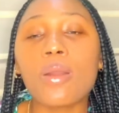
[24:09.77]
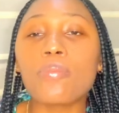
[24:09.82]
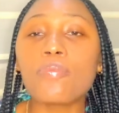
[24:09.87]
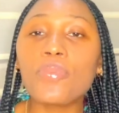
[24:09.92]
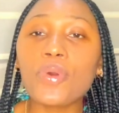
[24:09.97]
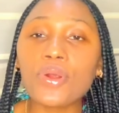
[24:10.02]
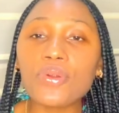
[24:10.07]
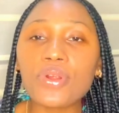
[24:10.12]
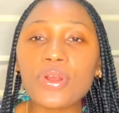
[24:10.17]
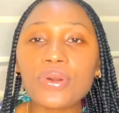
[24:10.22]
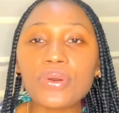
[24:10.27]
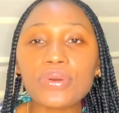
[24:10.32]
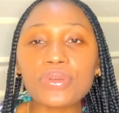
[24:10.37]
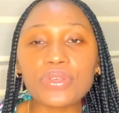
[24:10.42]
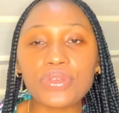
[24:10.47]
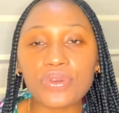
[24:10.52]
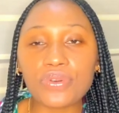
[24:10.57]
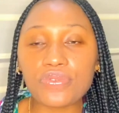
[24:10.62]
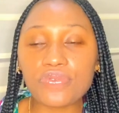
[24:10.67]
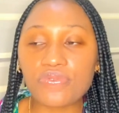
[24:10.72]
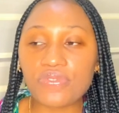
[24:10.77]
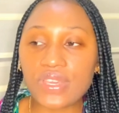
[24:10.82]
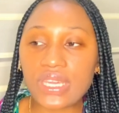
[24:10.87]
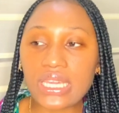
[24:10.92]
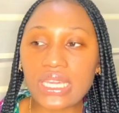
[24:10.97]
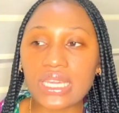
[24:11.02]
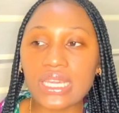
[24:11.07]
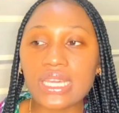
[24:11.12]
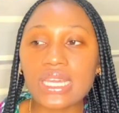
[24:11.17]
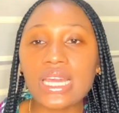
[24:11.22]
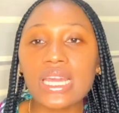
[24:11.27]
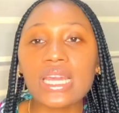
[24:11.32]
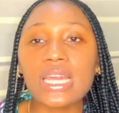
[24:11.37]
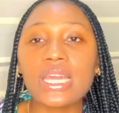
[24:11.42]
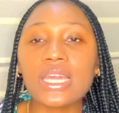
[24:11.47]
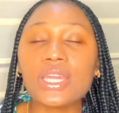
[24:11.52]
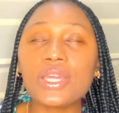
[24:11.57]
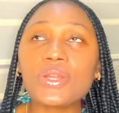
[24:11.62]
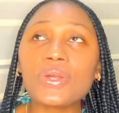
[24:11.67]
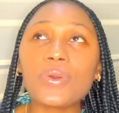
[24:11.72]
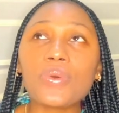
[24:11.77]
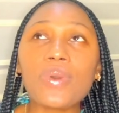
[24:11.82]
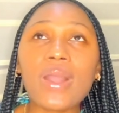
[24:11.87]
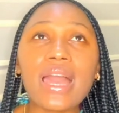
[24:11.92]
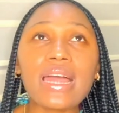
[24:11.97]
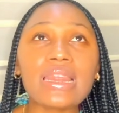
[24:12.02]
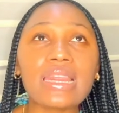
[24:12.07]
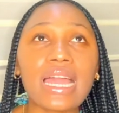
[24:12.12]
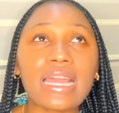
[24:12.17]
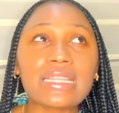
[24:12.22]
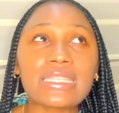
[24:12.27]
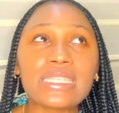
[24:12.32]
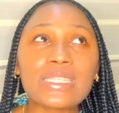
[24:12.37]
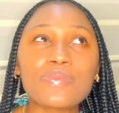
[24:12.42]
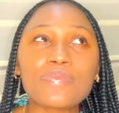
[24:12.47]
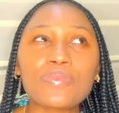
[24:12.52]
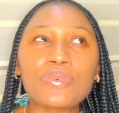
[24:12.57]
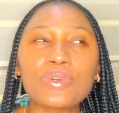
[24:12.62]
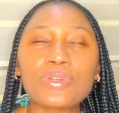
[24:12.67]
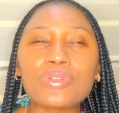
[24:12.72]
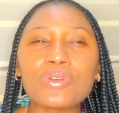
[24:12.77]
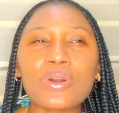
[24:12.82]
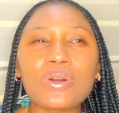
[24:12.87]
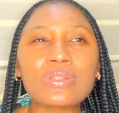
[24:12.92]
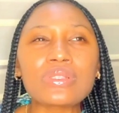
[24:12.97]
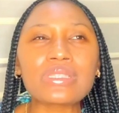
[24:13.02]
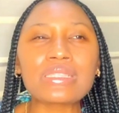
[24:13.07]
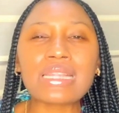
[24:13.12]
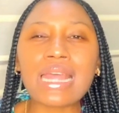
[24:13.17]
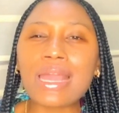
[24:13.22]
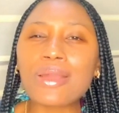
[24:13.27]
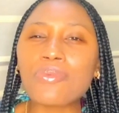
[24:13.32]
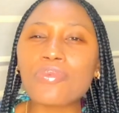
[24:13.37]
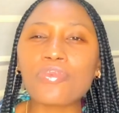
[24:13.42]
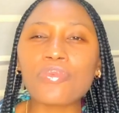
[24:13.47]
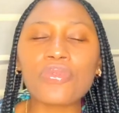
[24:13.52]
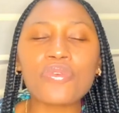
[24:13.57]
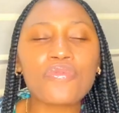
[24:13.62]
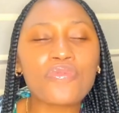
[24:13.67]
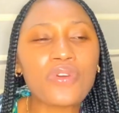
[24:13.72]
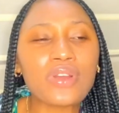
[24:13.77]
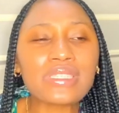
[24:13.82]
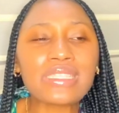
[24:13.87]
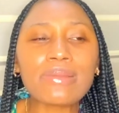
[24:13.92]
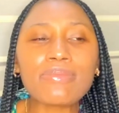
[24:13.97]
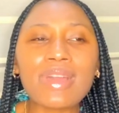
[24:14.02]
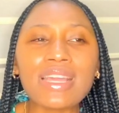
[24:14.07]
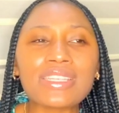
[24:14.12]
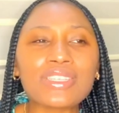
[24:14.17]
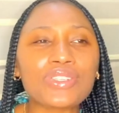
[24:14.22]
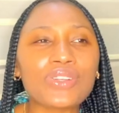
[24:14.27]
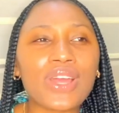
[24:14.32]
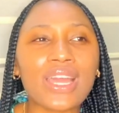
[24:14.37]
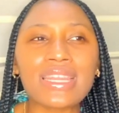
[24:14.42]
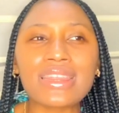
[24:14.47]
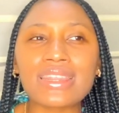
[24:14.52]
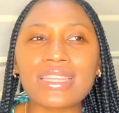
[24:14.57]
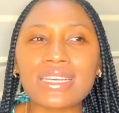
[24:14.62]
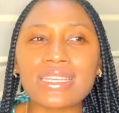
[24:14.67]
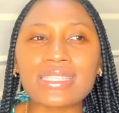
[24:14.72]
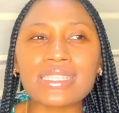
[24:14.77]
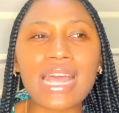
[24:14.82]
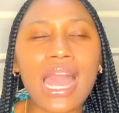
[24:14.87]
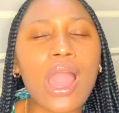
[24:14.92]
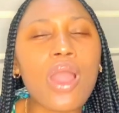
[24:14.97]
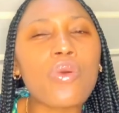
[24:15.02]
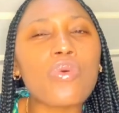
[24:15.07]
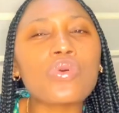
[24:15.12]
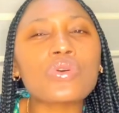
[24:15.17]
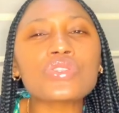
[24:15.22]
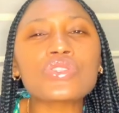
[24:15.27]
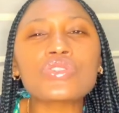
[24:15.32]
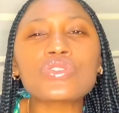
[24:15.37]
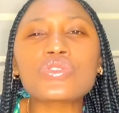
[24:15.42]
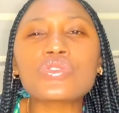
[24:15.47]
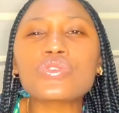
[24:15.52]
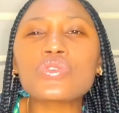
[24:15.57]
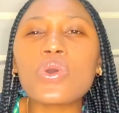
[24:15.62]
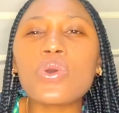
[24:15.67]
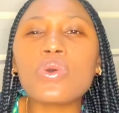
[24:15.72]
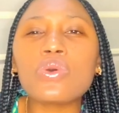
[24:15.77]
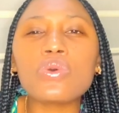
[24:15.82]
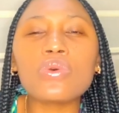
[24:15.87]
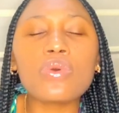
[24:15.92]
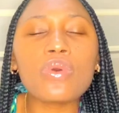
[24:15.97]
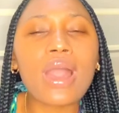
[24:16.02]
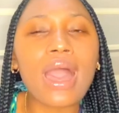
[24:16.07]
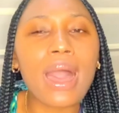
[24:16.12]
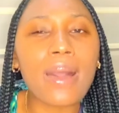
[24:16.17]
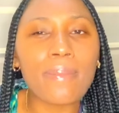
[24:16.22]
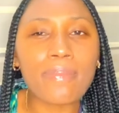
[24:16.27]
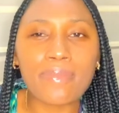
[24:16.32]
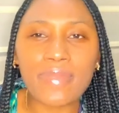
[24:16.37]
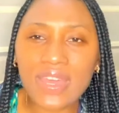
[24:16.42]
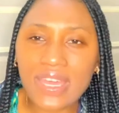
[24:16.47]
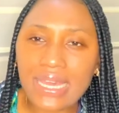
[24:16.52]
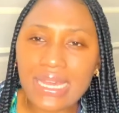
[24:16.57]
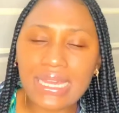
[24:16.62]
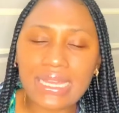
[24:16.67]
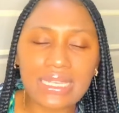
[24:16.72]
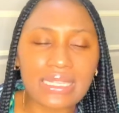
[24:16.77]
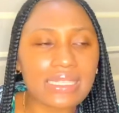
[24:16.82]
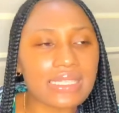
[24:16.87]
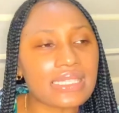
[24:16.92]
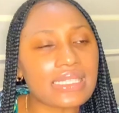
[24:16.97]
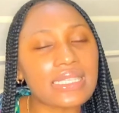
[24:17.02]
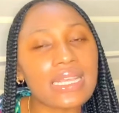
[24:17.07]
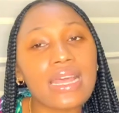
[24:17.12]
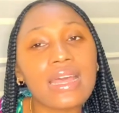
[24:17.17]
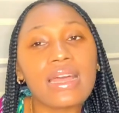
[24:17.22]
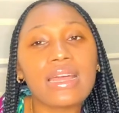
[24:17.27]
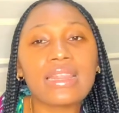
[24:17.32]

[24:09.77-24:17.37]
Biore UV. Why I like this product, like the first time I tried this, I was so amazed.